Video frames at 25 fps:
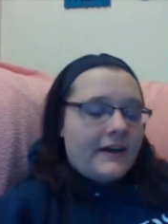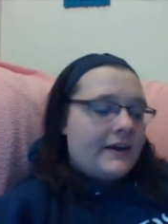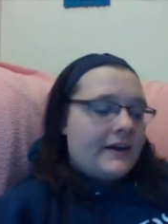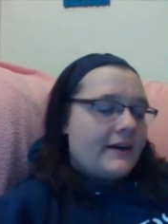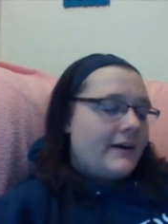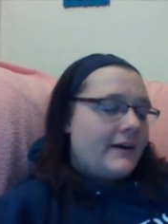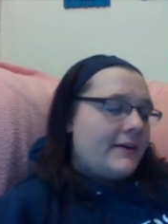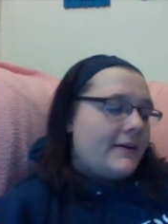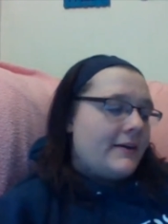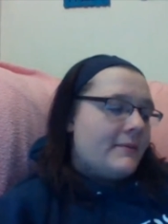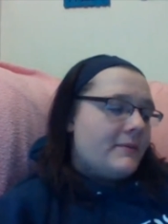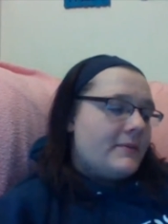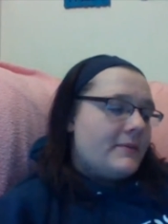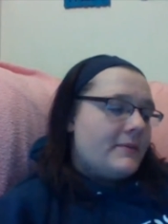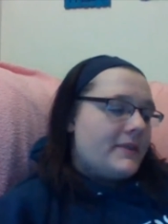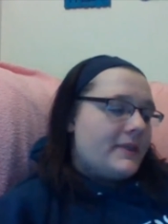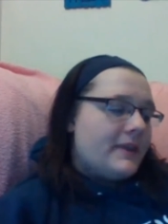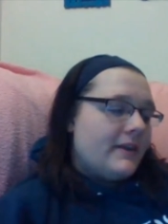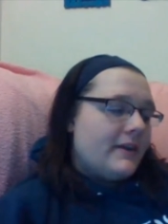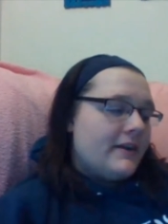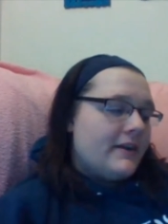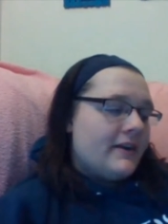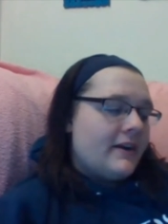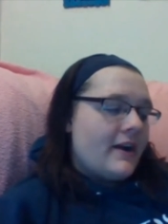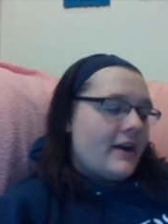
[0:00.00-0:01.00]
Um,
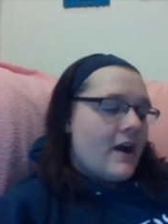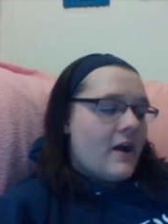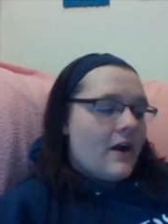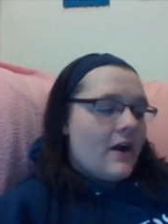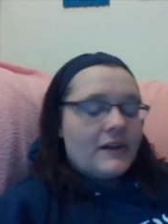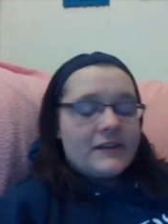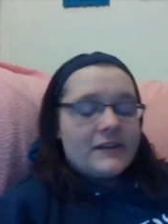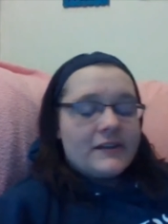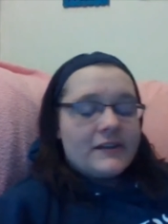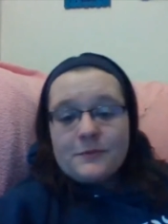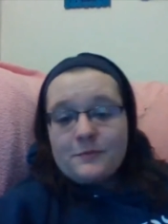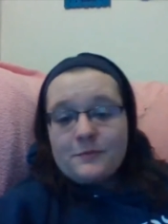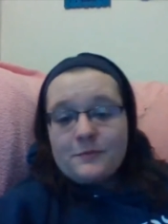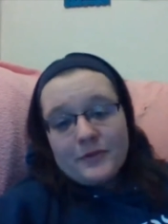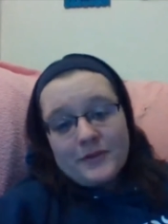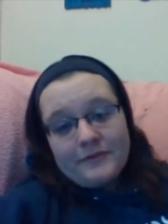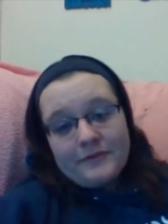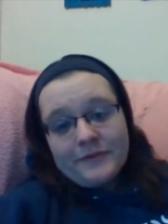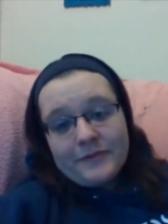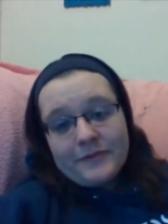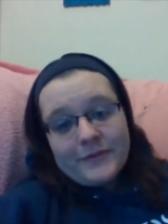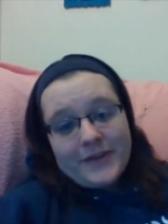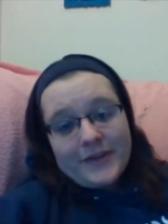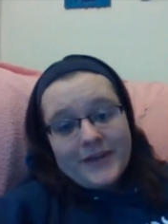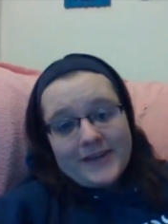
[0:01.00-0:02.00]
there are also
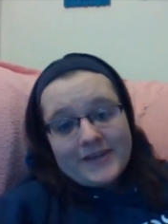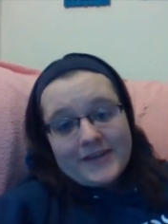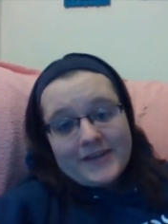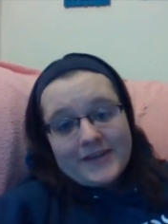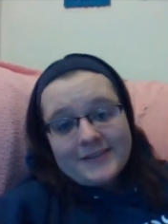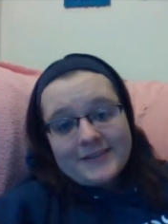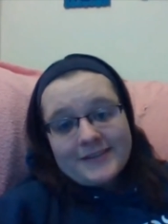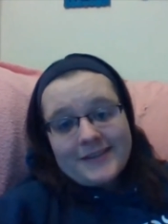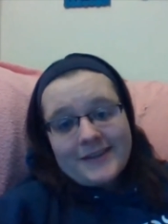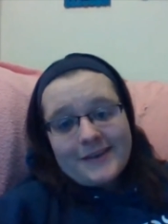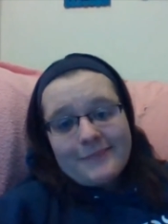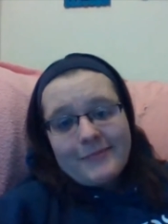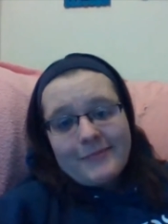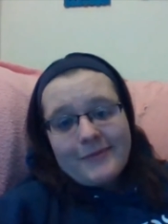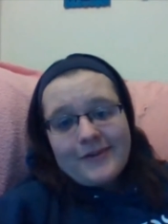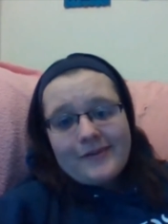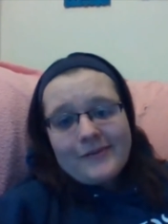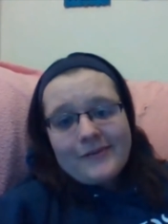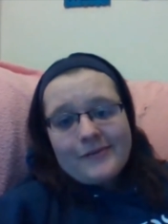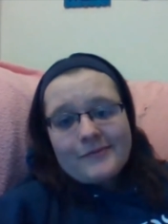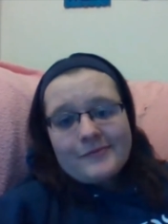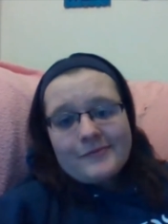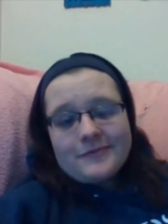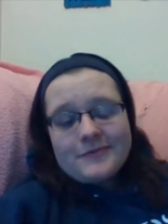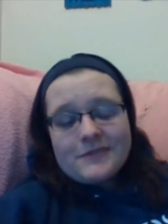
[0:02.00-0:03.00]
preview days
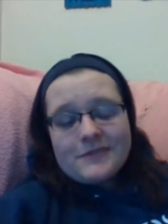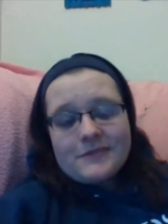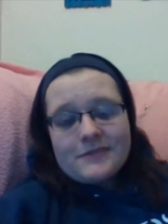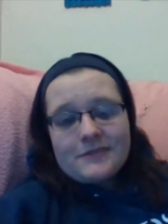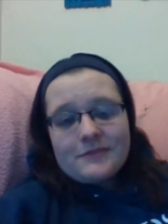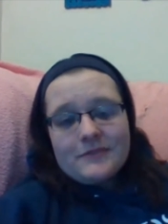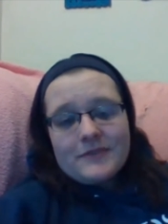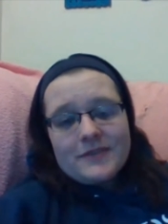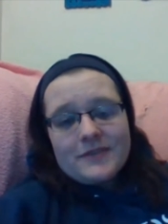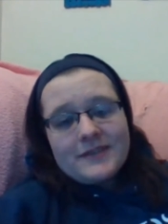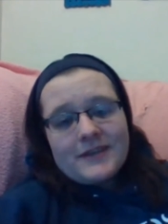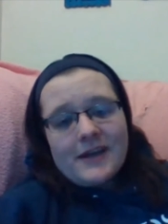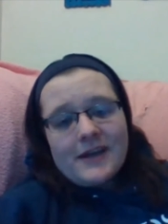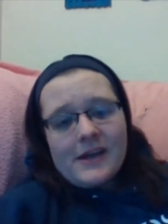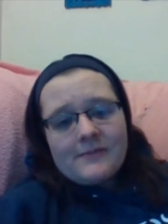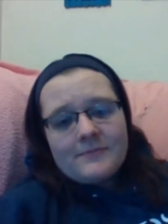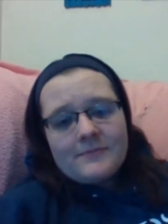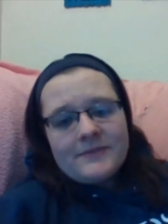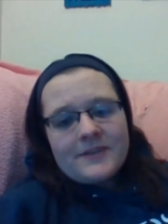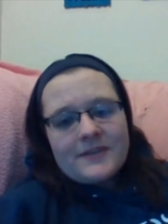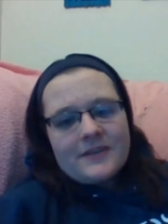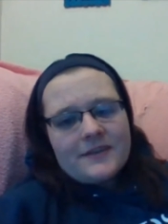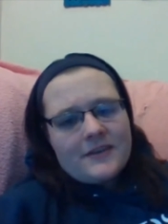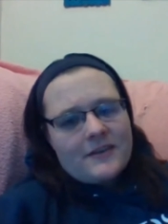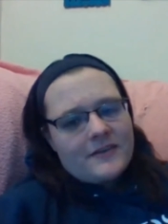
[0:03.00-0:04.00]
about three
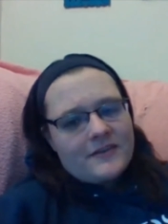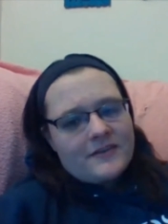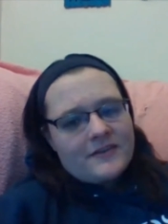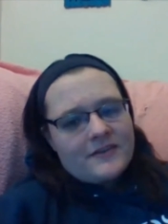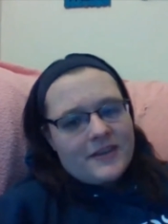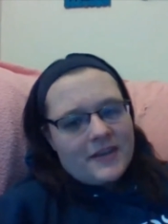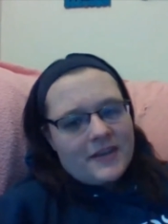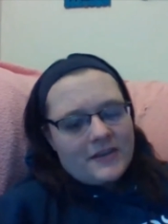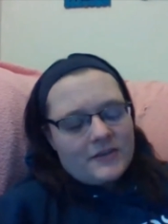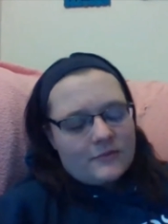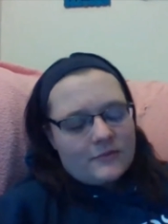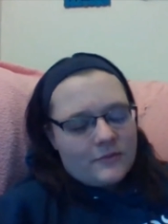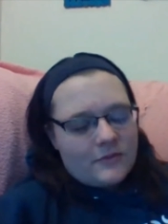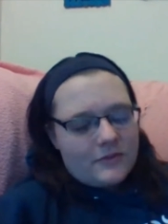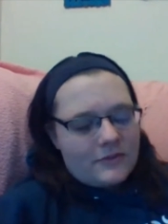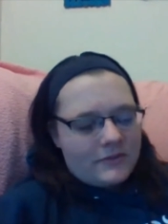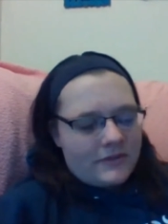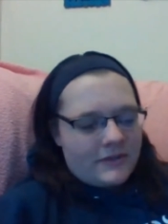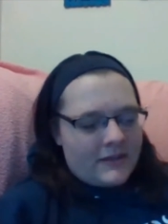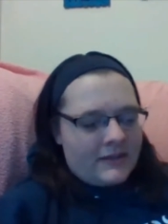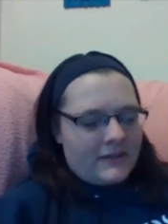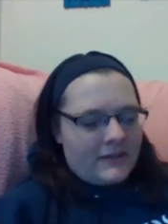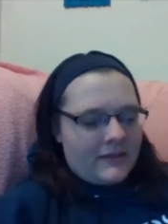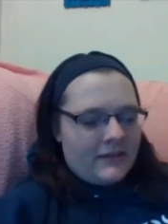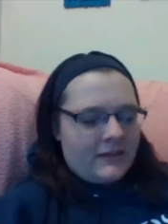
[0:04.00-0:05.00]
times a year
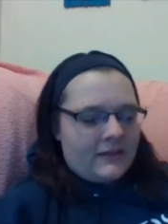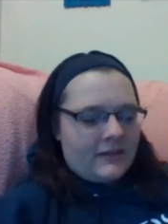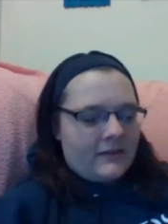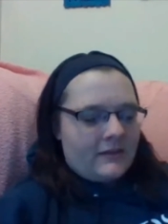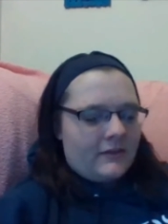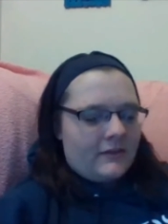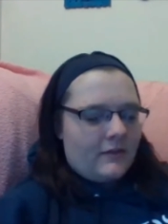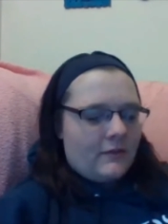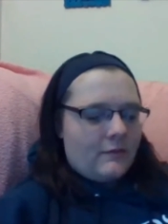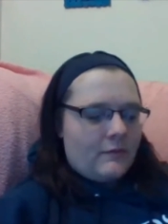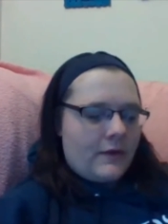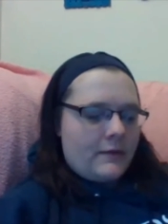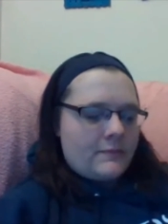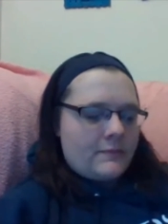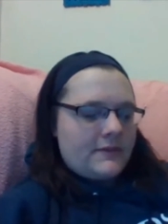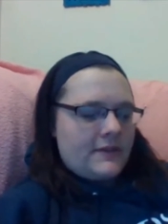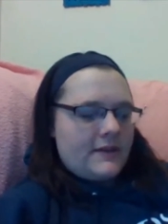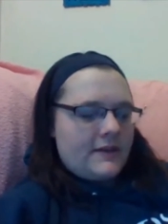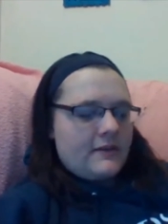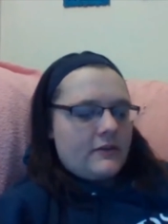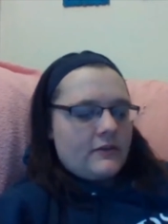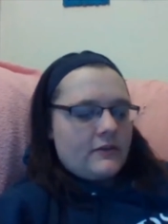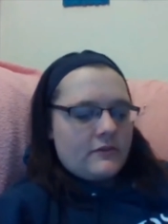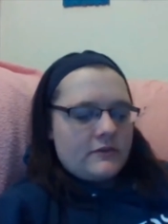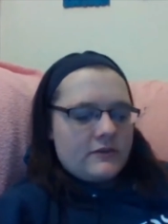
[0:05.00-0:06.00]
scheduled. I think their
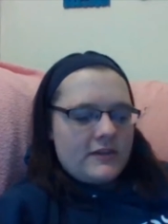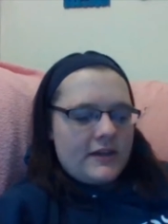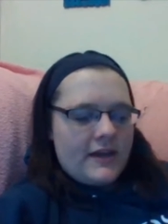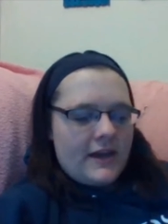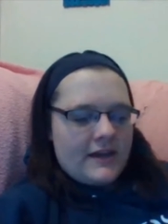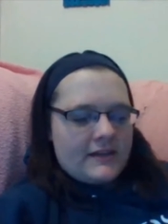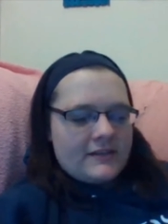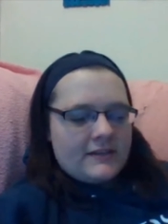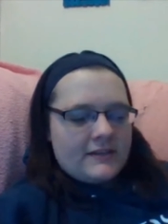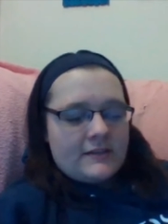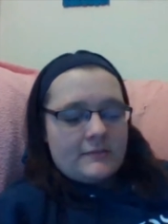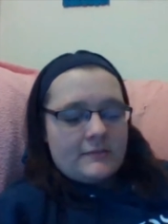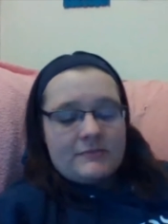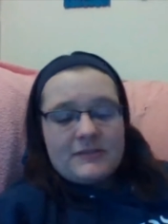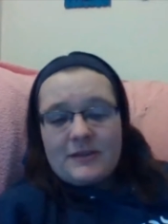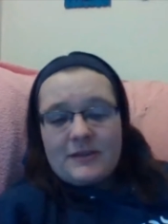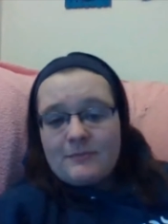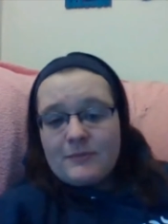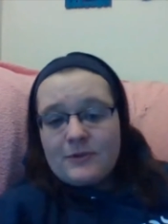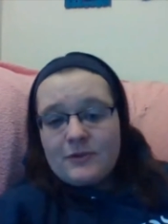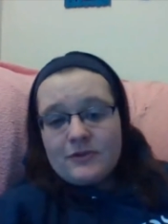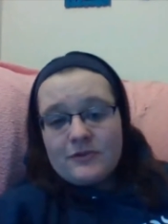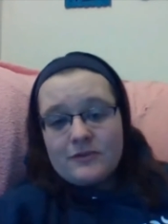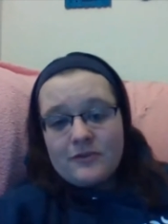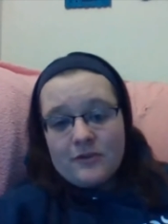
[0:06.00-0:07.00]
website currently has
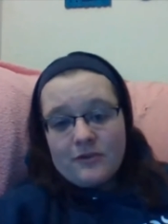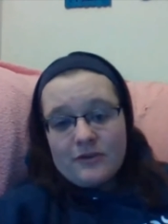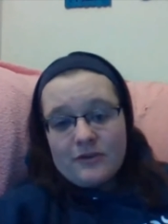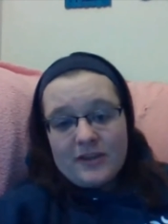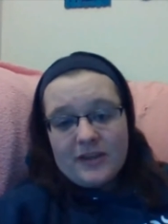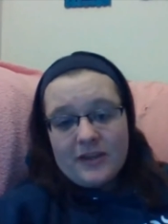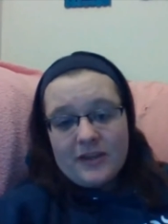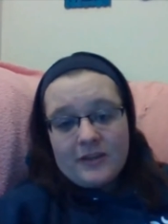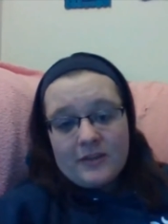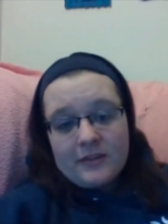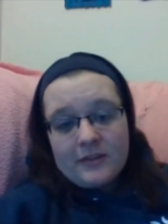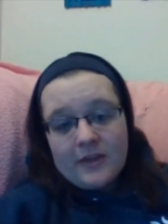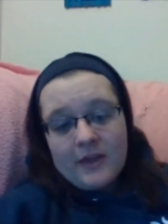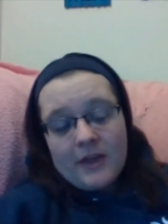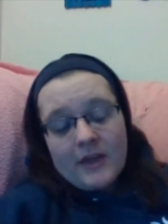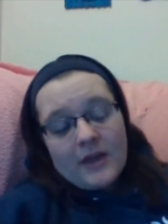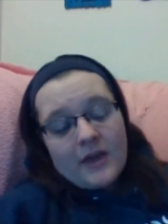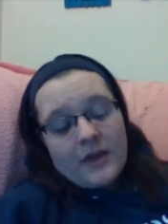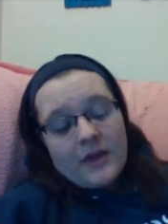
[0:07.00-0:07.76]
September 30th